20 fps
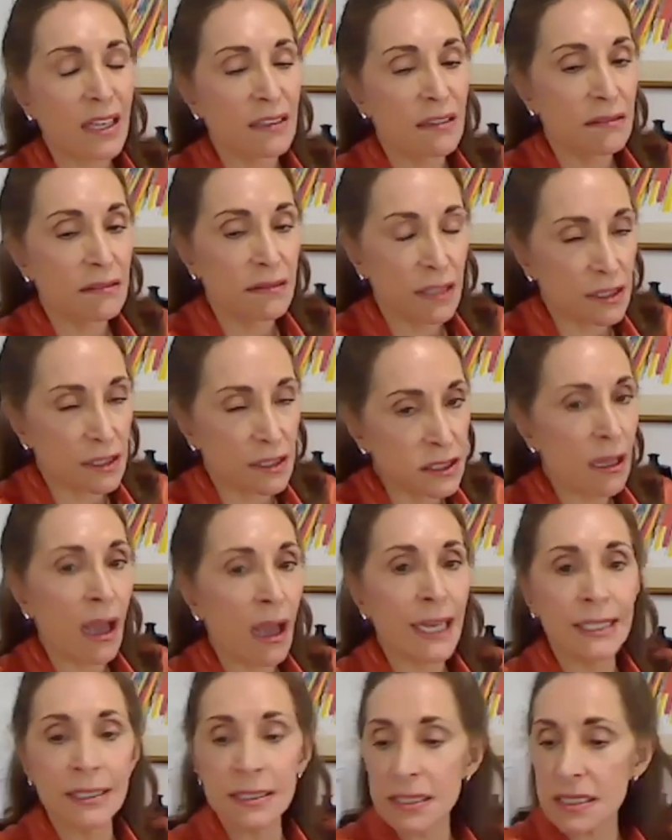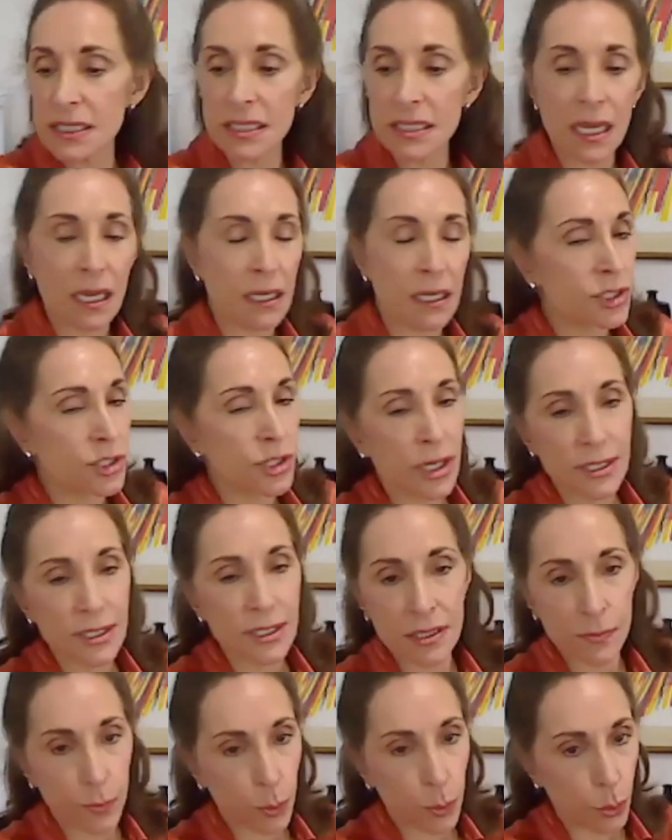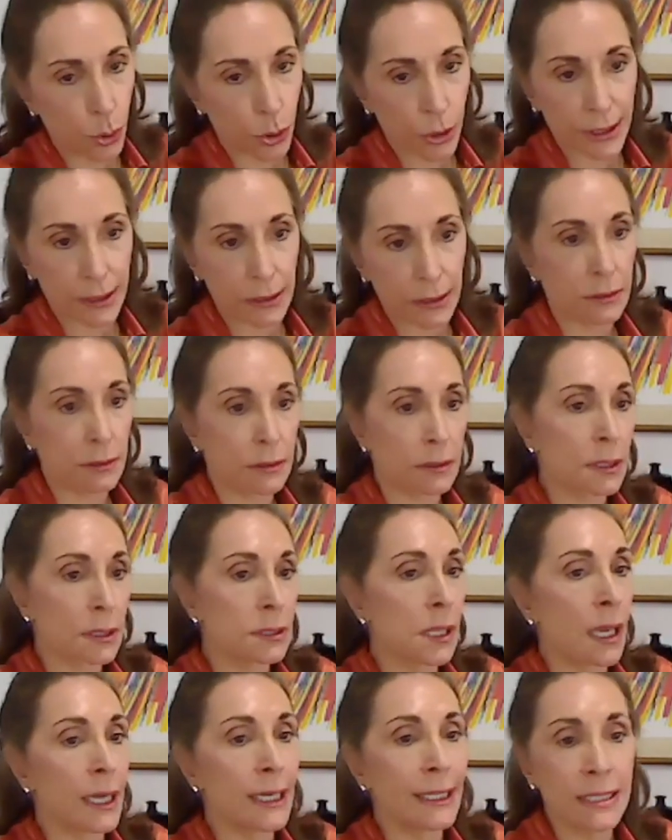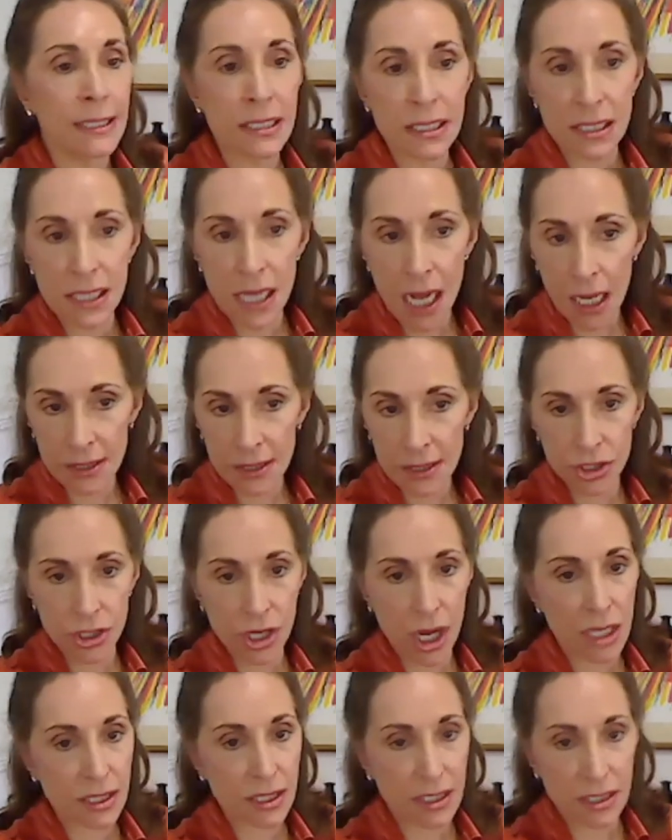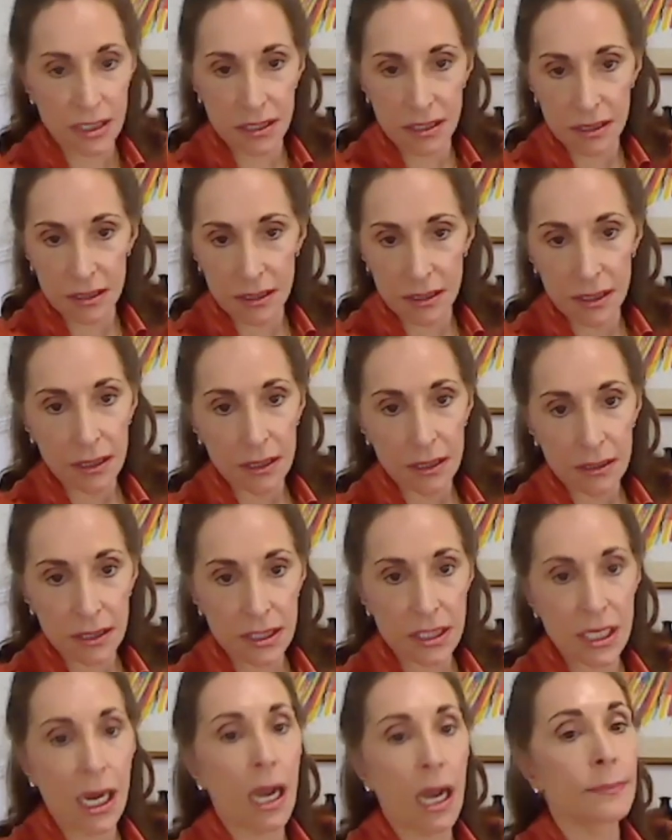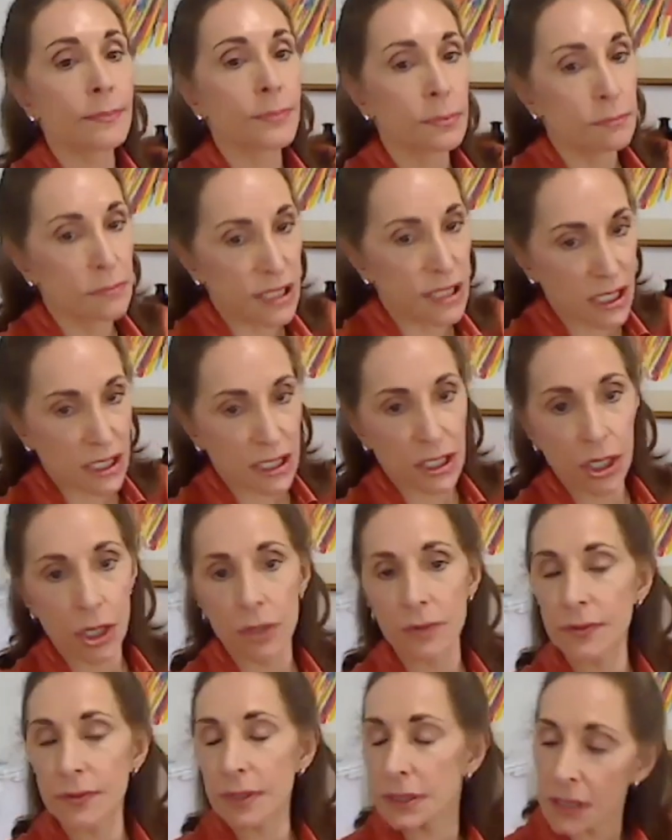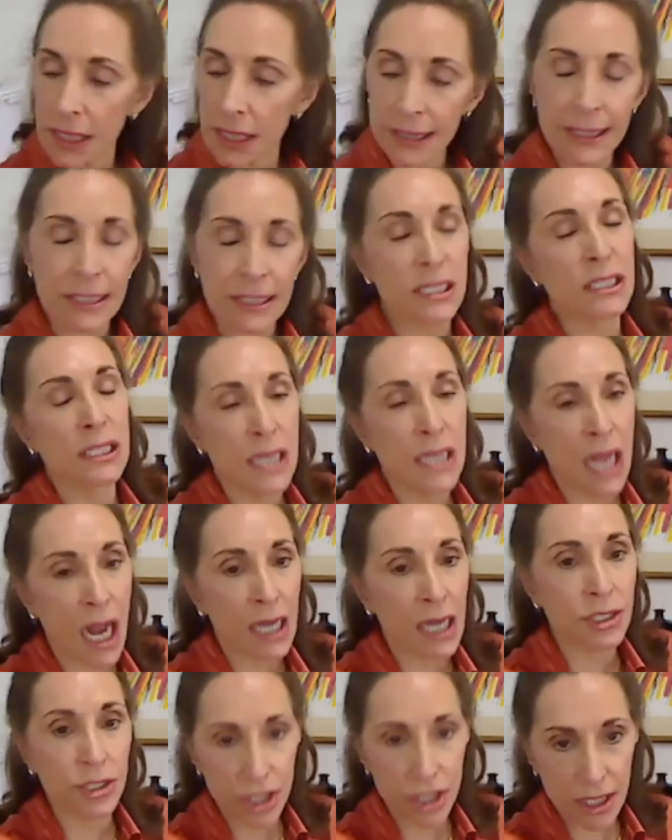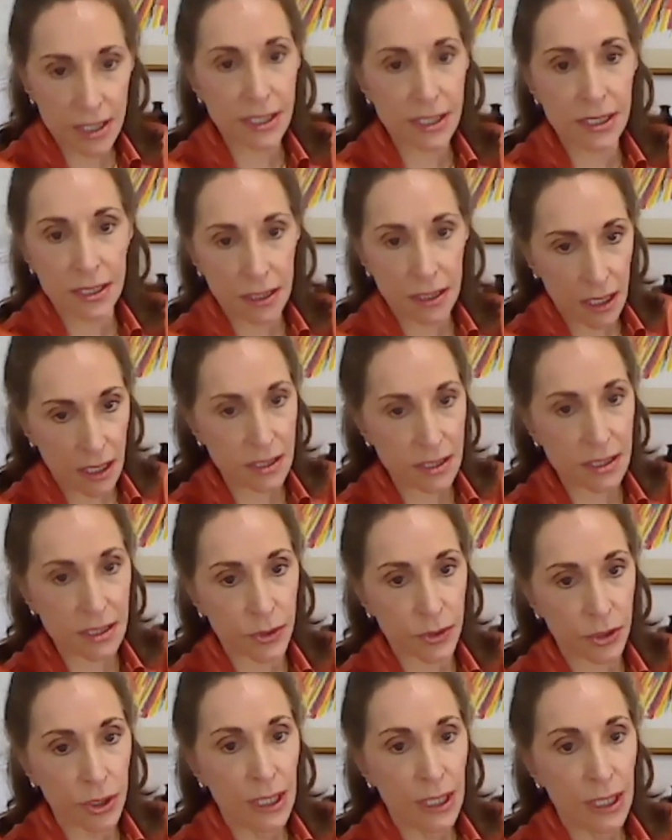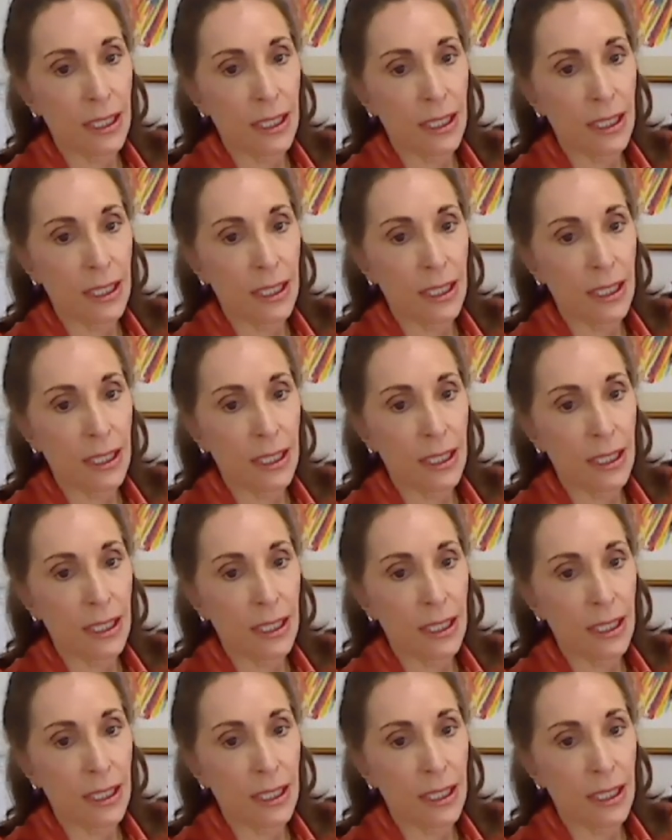the client is not just the board, the client is not just the top CEO, the client is not just the customer,